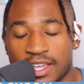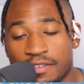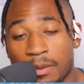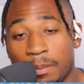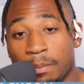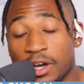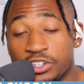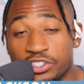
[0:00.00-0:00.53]
give
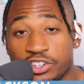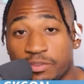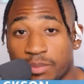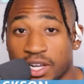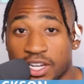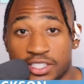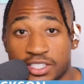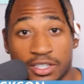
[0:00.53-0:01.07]
a bunch of
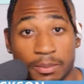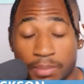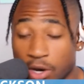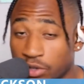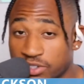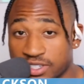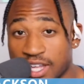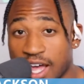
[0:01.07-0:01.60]
money to
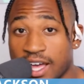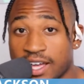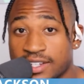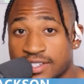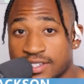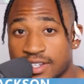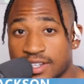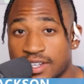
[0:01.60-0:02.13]
both
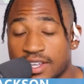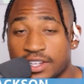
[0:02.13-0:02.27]
sides.